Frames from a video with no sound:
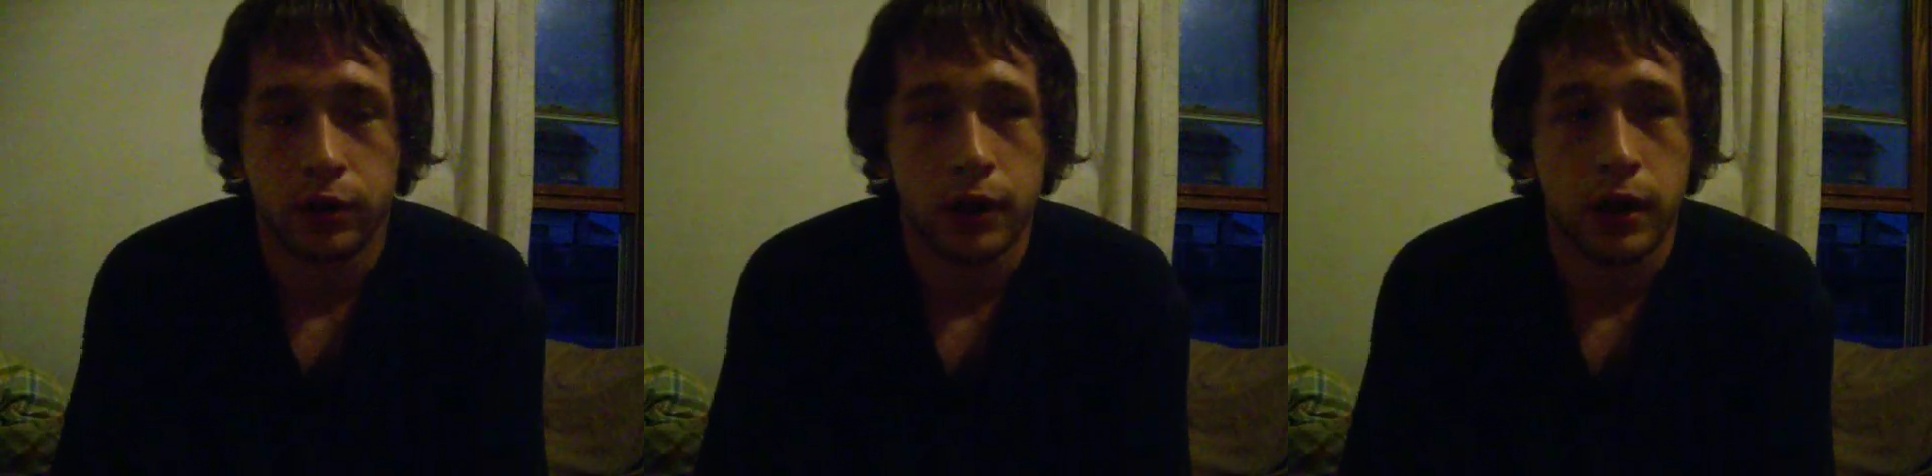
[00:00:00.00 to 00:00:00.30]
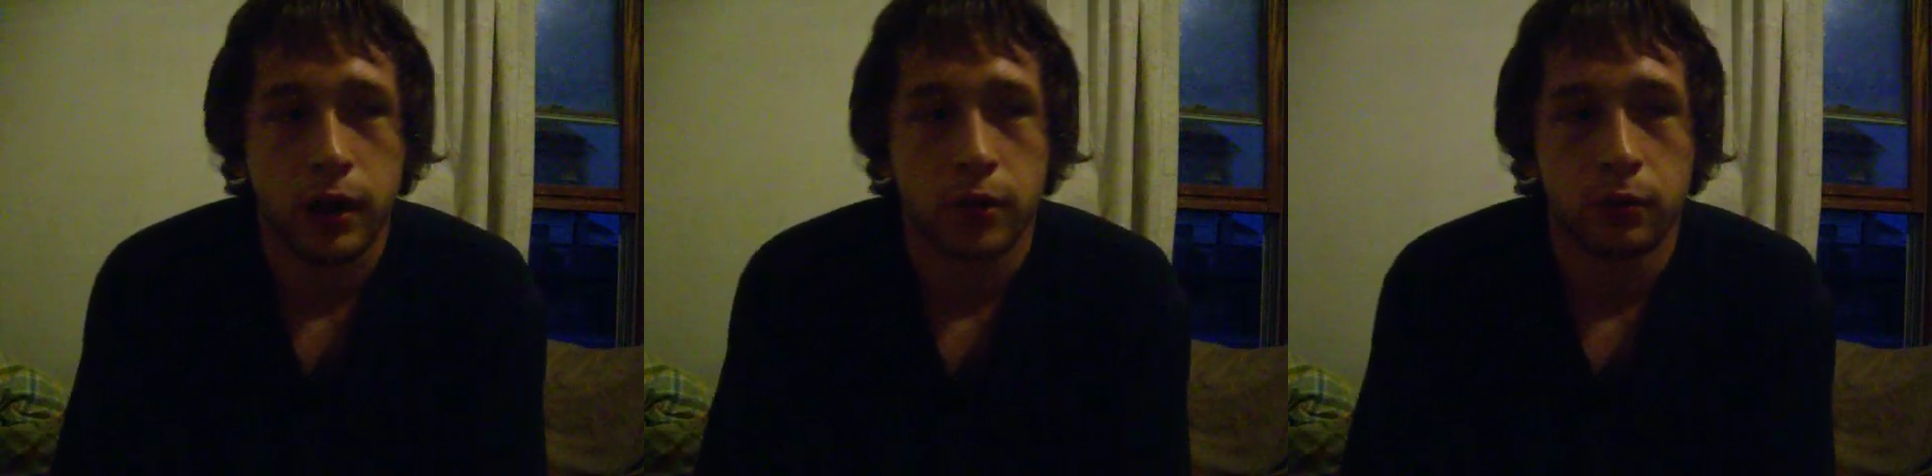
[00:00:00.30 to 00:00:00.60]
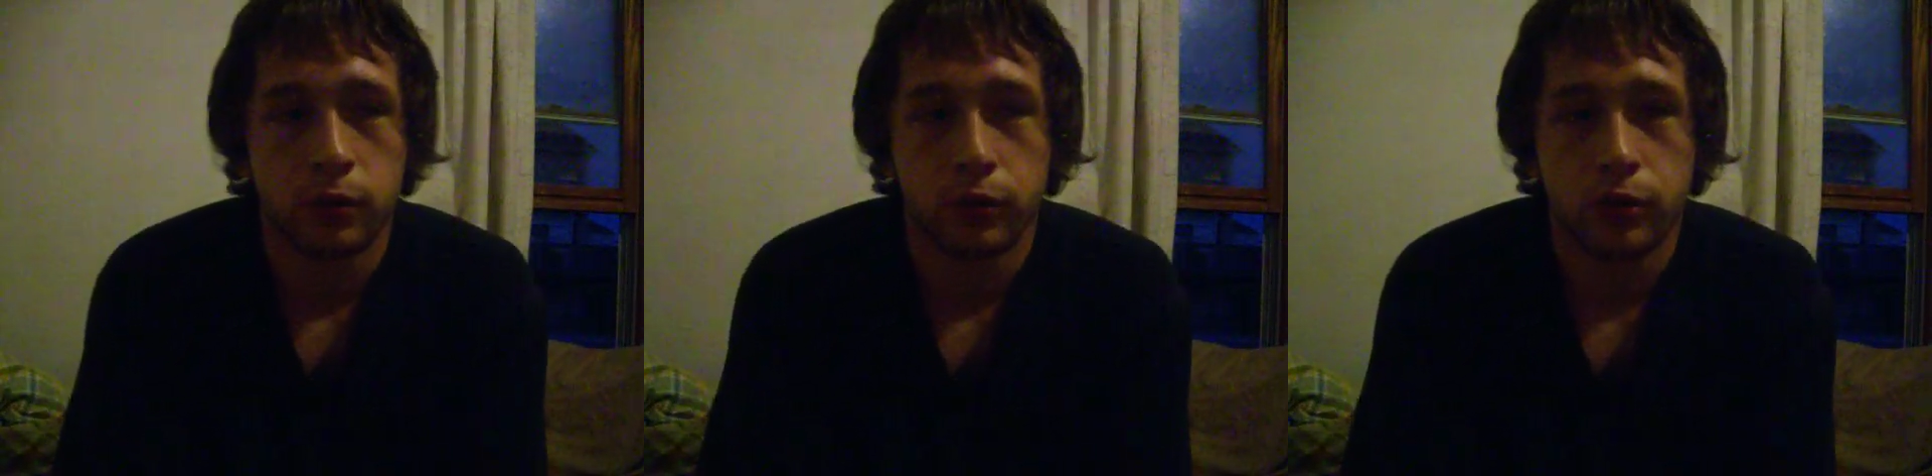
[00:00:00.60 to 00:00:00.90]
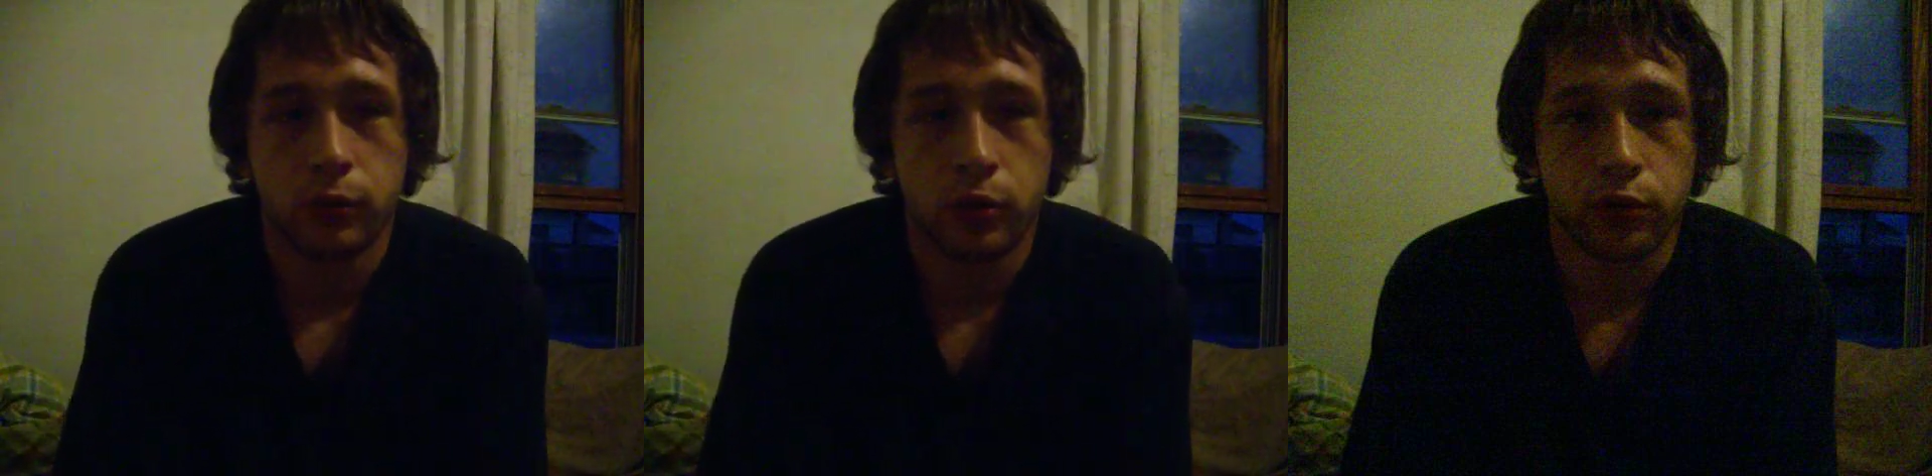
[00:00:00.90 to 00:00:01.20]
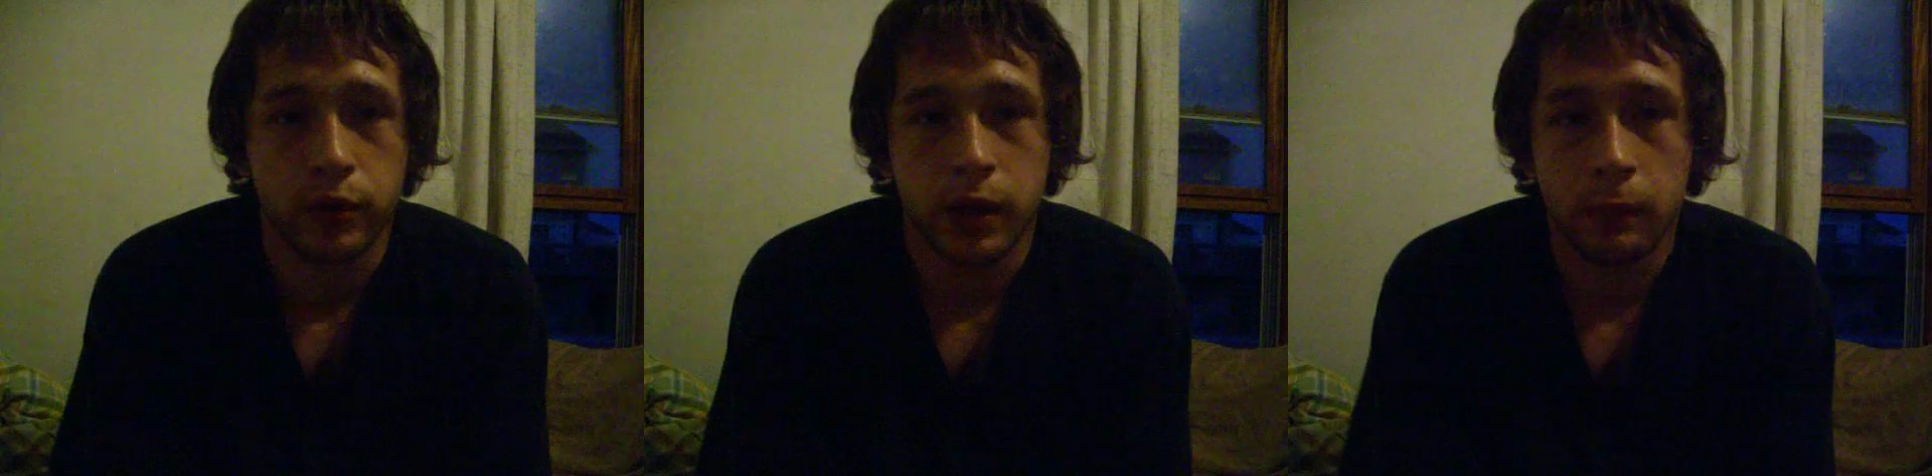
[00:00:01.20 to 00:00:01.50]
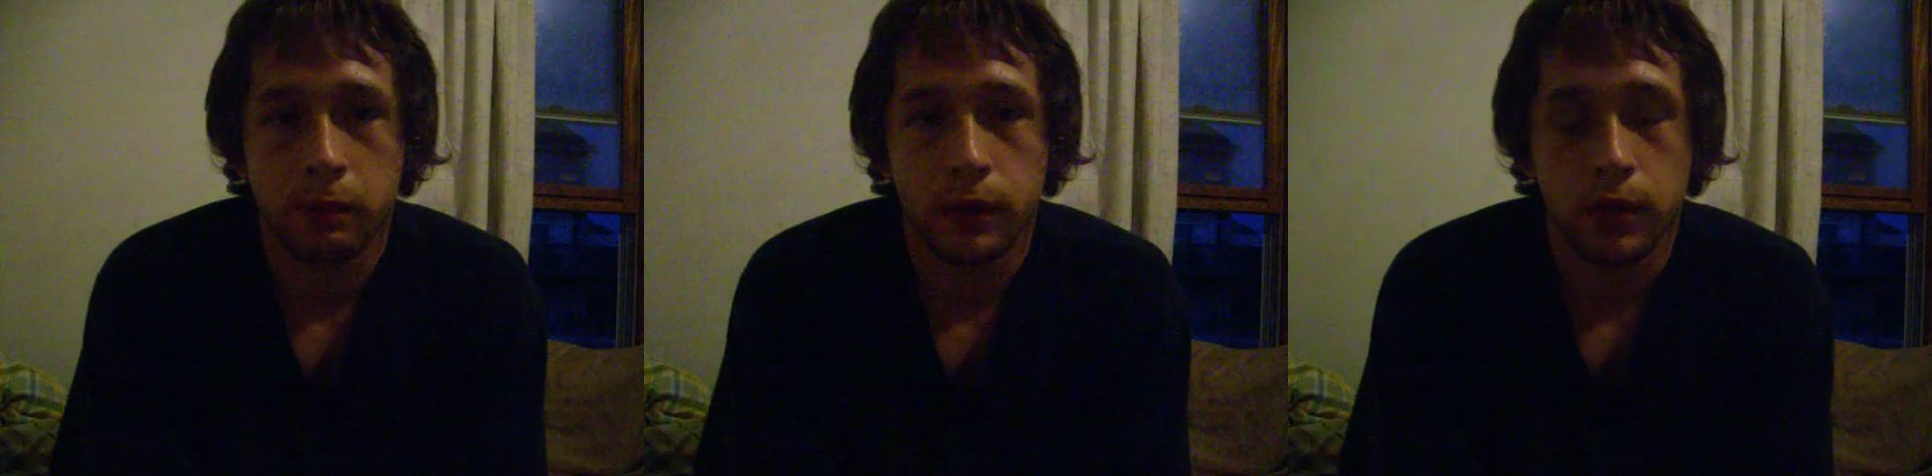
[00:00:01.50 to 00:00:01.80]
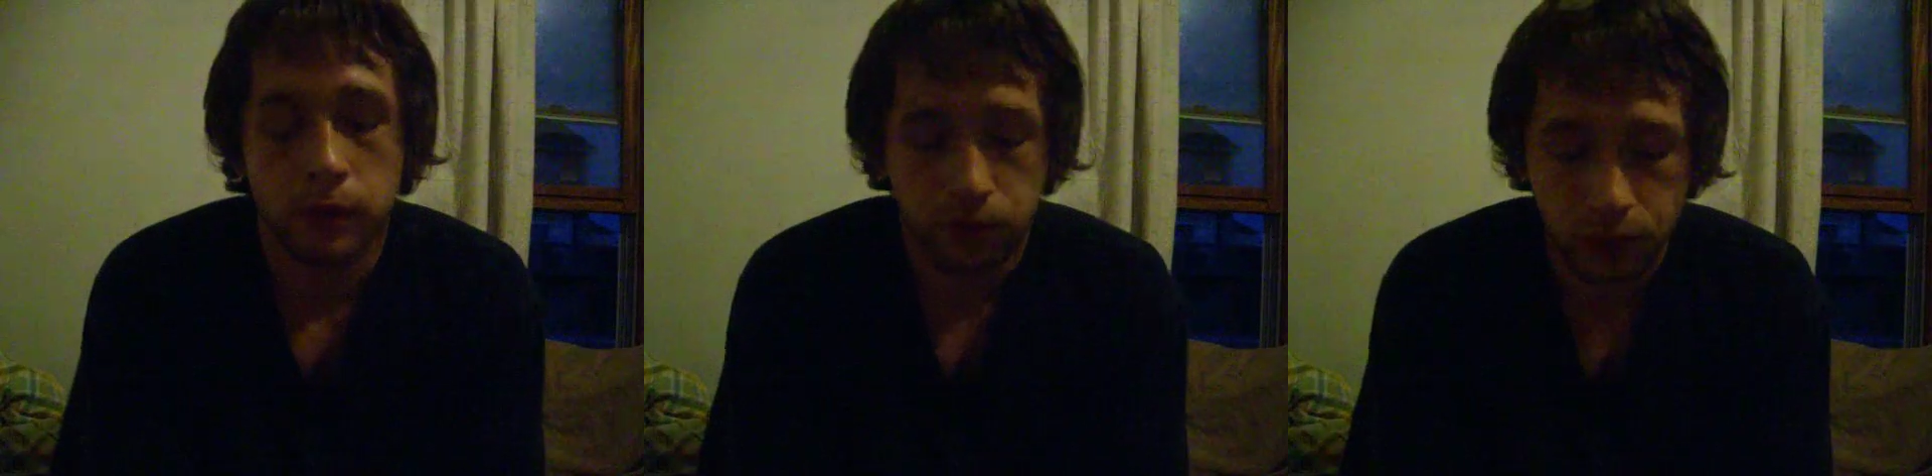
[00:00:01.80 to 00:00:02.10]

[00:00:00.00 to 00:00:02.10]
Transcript: on how to blow a smoke ring, but